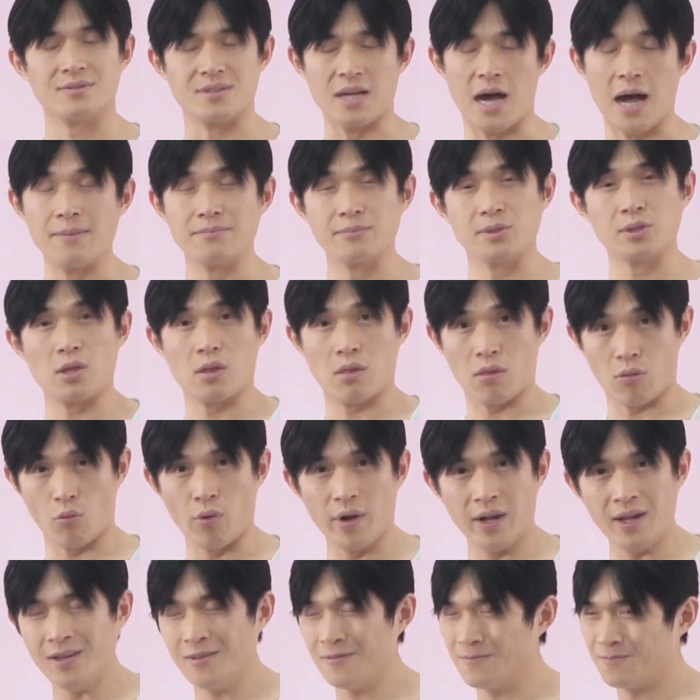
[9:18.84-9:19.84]
times
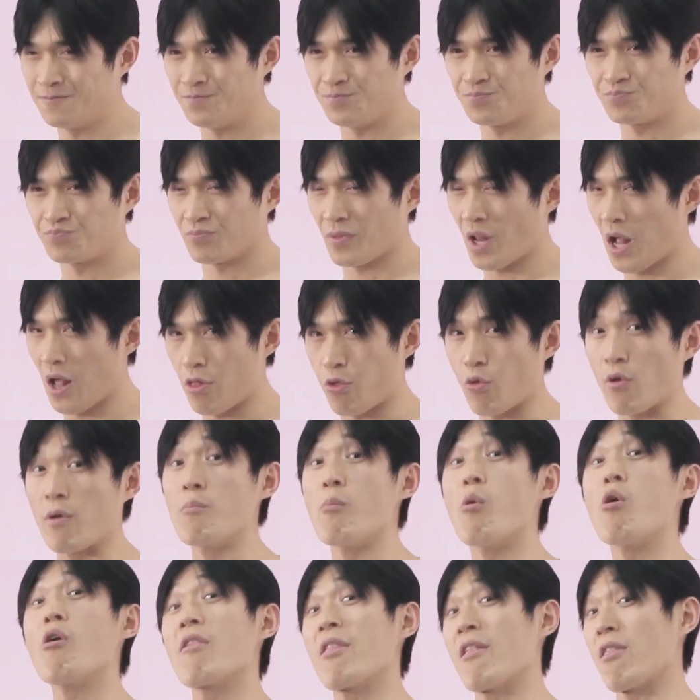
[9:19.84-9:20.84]
3, 3
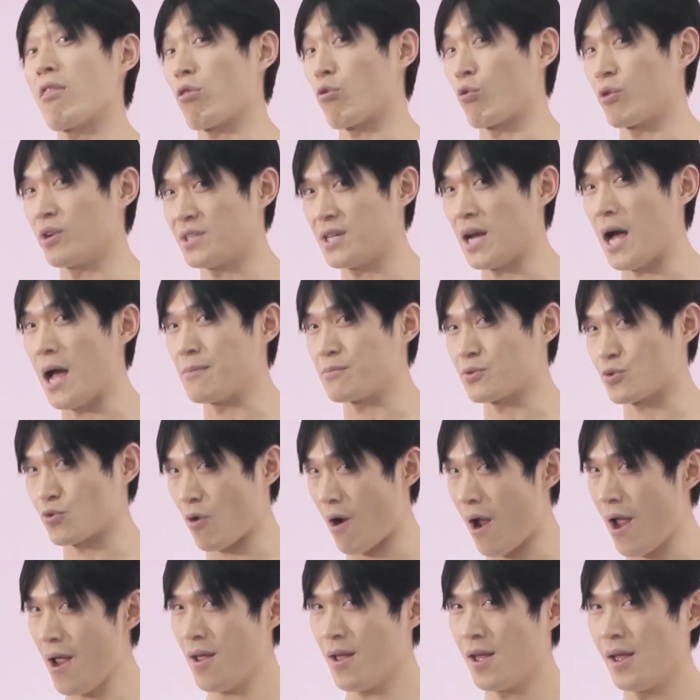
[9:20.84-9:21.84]
more than 3 times,
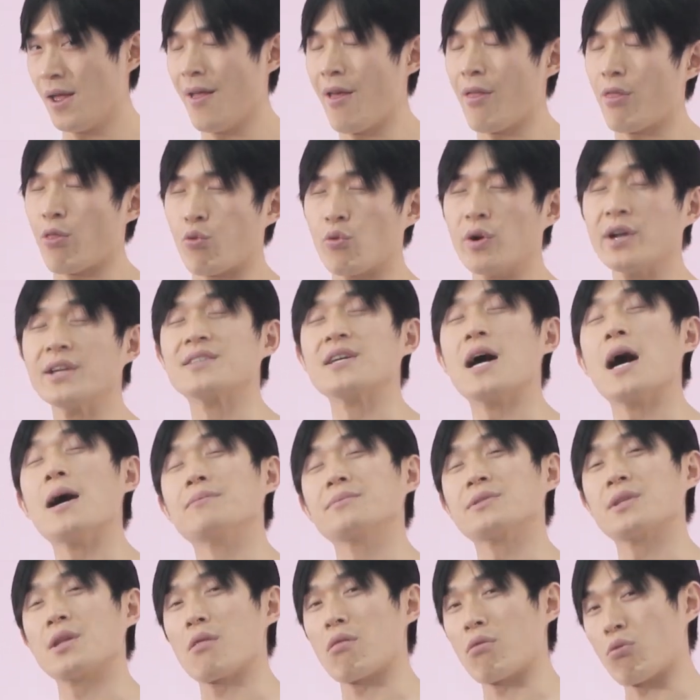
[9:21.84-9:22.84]
right? 3
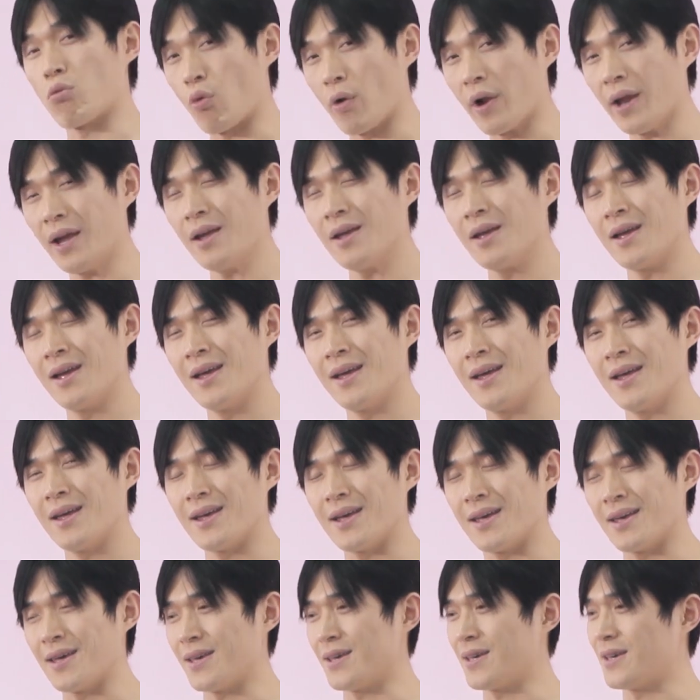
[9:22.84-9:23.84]
times 3
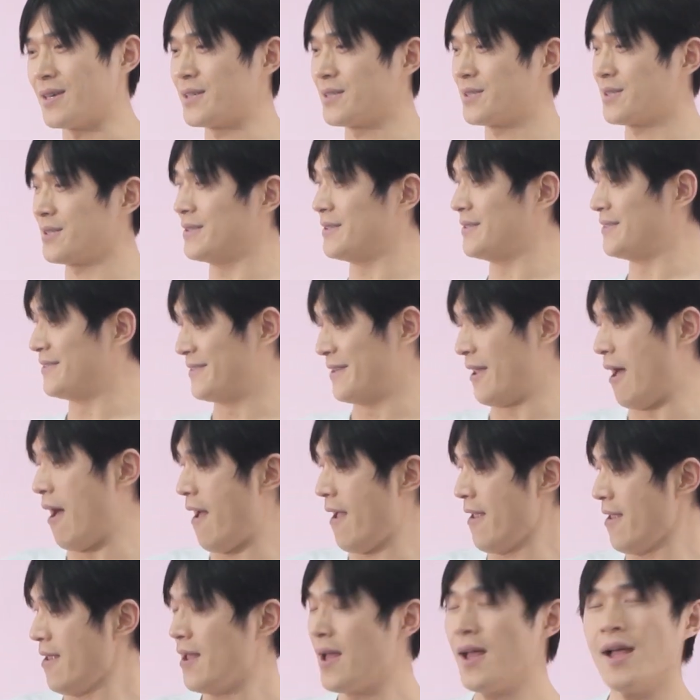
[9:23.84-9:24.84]
is
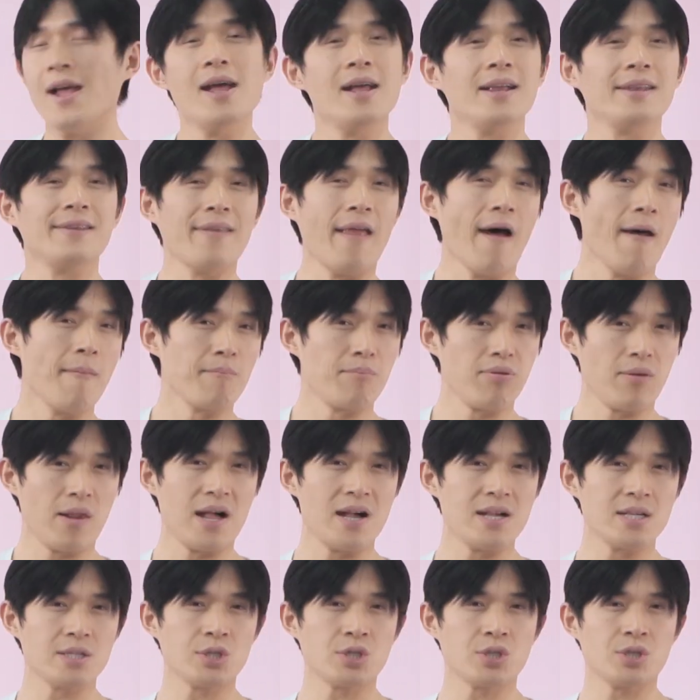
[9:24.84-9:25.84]
9. 9
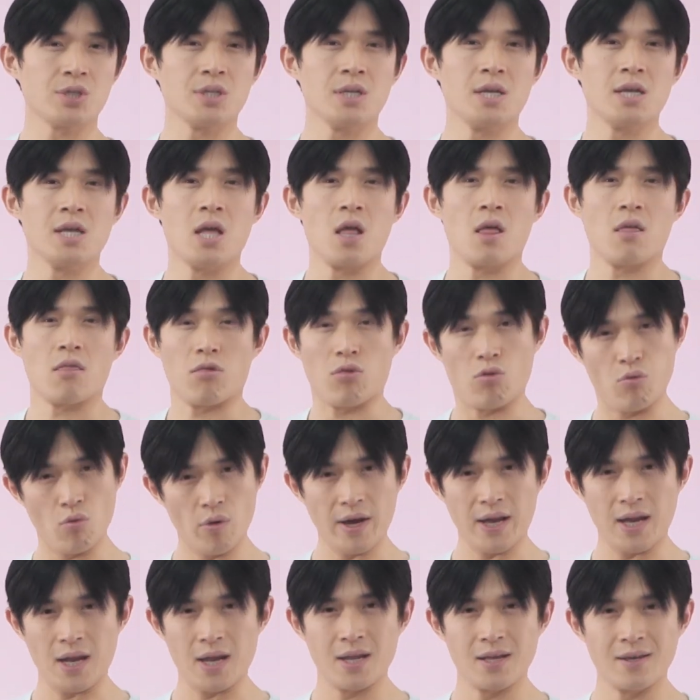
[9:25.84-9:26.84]
plus
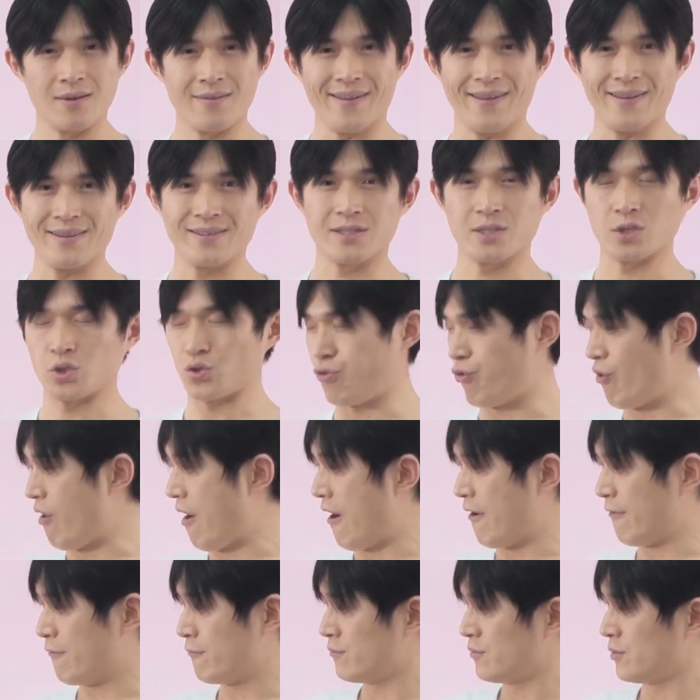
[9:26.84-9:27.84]
3 is
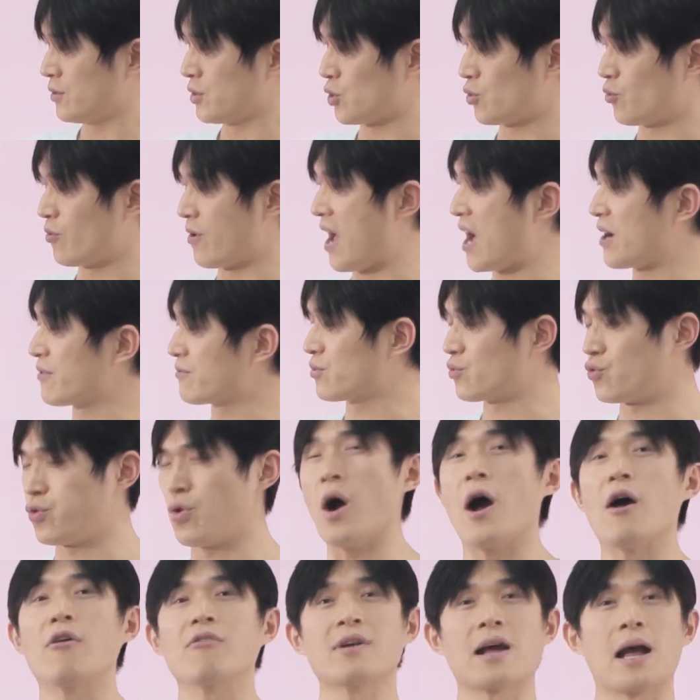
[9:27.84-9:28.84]
12. So we have
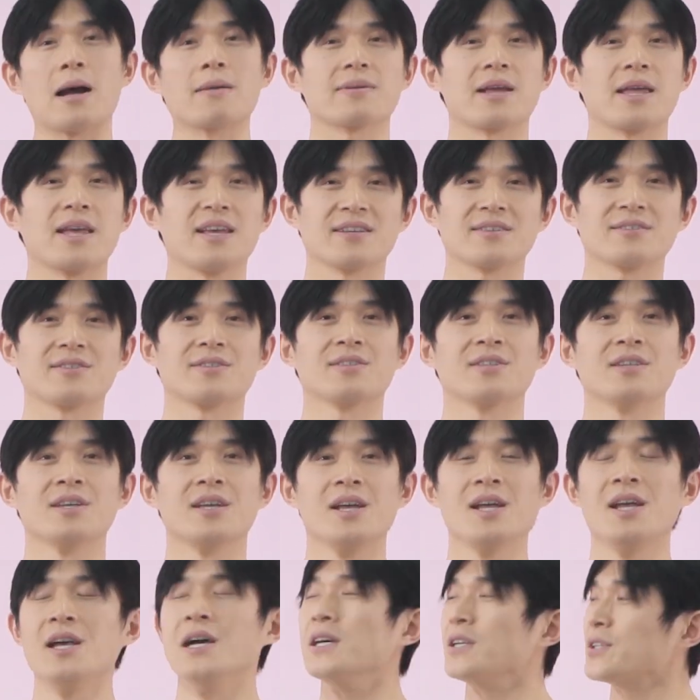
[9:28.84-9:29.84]
12 cupcakes.
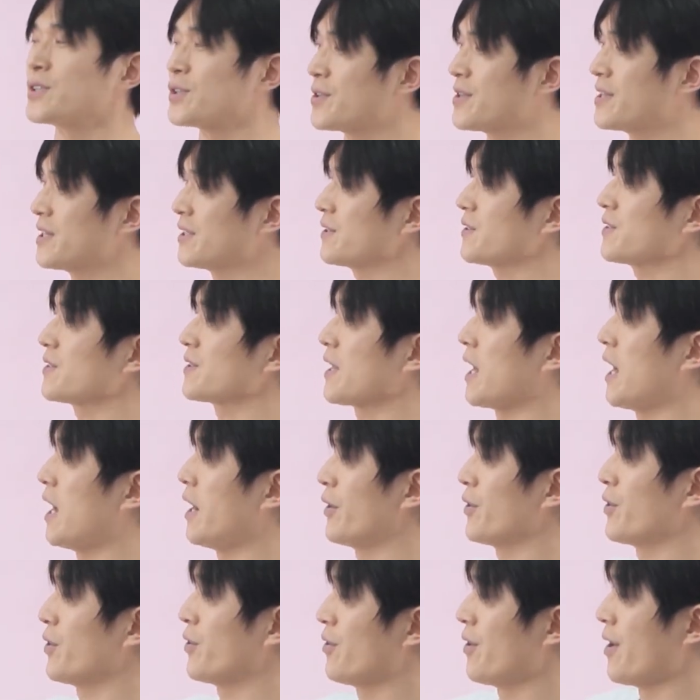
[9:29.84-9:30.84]
So this is how
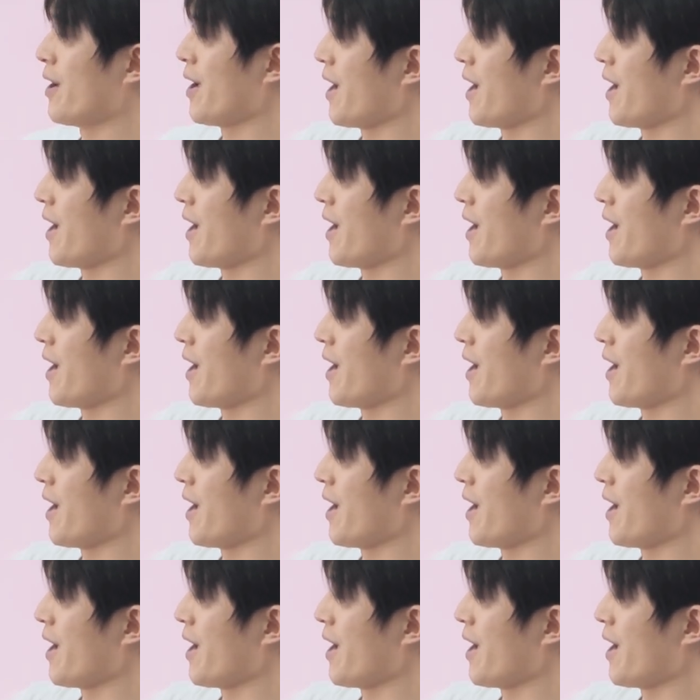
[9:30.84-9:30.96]
you